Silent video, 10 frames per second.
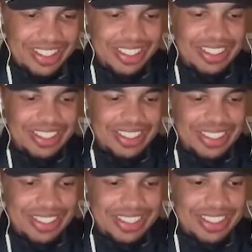
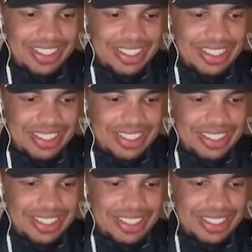
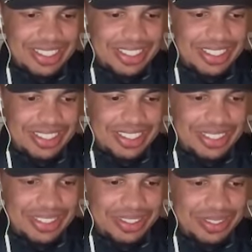
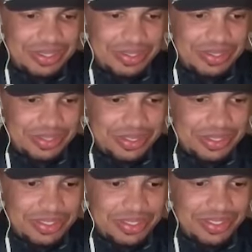
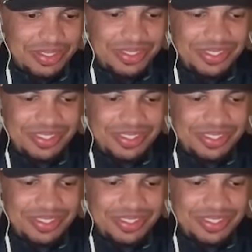(silent)